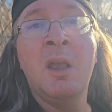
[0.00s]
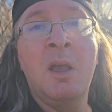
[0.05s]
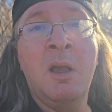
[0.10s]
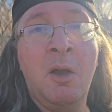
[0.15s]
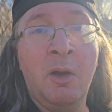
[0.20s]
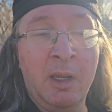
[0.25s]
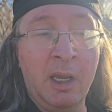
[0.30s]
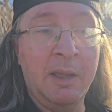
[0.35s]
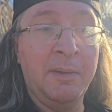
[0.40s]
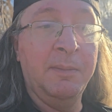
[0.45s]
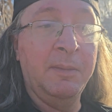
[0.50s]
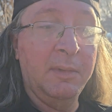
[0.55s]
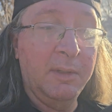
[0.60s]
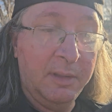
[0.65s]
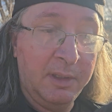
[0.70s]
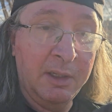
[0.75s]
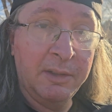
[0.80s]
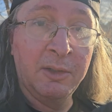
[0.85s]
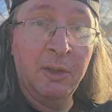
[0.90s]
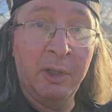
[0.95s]
Okay,
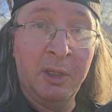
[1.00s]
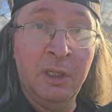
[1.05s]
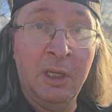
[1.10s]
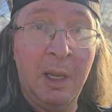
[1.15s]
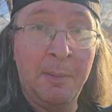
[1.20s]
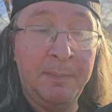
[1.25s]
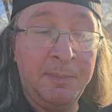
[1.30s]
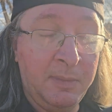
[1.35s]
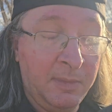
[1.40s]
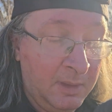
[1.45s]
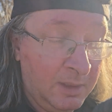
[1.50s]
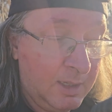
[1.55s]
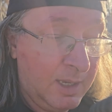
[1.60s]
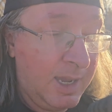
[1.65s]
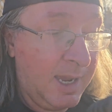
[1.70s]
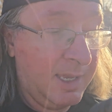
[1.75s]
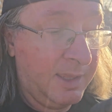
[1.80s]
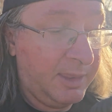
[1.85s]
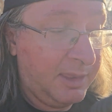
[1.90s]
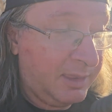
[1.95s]
things are looking up.
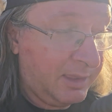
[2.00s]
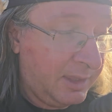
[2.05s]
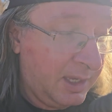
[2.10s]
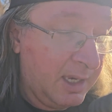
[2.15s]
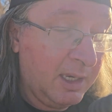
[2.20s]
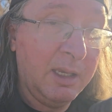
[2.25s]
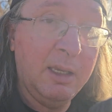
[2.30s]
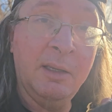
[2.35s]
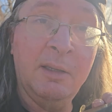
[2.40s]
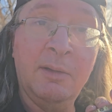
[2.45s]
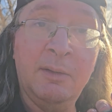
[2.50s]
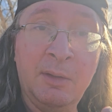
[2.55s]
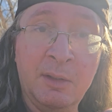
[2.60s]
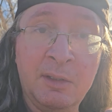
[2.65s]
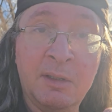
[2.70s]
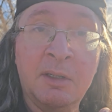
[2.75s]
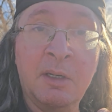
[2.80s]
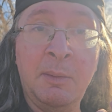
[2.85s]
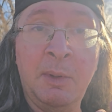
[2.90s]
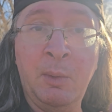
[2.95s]
I think this
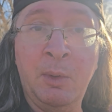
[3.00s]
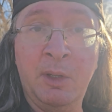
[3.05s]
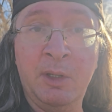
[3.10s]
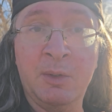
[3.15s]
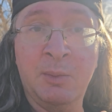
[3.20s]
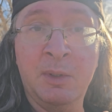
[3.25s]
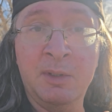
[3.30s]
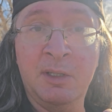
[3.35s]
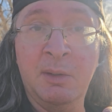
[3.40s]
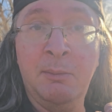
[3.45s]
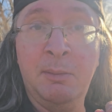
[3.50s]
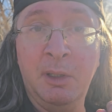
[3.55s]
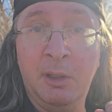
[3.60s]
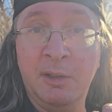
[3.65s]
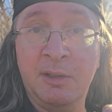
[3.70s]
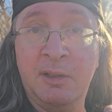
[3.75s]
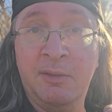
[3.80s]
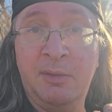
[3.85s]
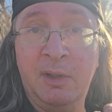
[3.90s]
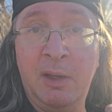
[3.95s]
is going to be one of those ones that
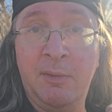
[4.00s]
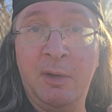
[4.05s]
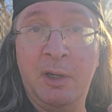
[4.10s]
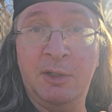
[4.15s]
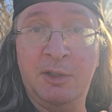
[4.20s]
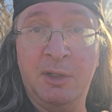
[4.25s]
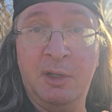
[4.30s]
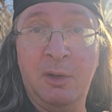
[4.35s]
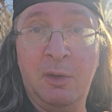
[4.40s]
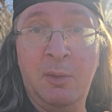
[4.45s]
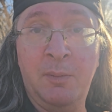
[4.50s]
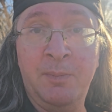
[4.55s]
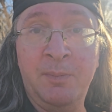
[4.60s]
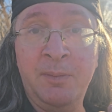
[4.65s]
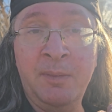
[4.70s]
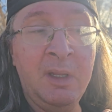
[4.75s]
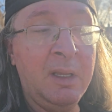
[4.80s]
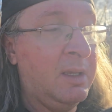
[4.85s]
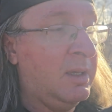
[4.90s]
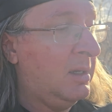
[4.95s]
builds in flavor as you go.
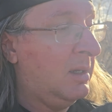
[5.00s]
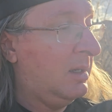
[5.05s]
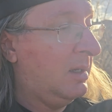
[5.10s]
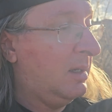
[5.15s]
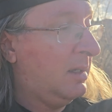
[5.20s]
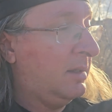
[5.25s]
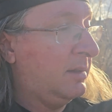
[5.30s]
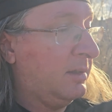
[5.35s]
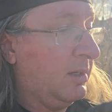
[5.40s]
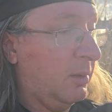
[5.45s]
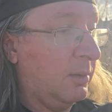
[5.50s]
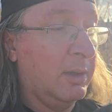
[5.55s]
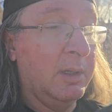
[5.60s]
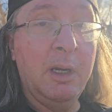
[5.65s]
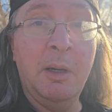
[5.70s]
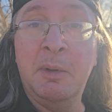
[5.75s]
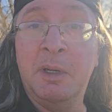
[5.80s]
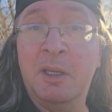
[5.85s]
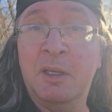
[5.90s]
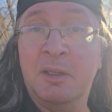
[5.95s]
So, I'm
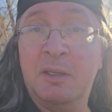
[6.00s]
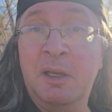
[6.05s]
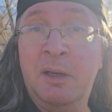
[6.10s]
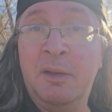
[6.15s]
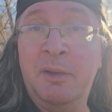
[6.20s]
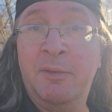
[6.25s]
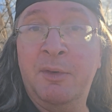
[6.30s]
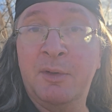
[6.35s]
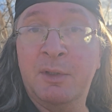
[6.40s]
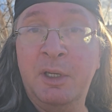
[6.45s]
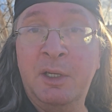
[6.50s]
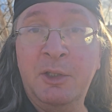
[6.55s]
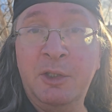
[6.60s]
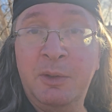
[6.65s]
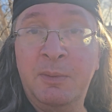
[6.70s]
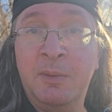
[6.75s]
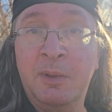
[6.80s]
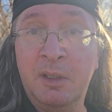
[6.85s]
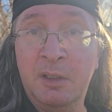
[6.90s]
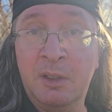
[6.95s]
going to get this down on the first inch,
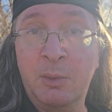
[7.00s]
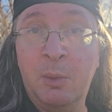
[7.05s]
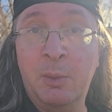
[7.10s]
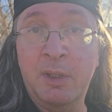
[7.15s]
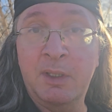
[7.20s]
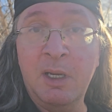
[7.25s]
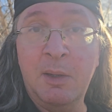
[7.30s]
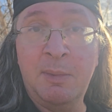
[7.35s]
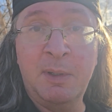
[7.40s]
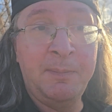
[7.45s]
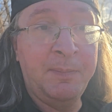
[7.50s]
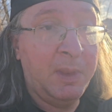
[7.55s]
see what wakes up.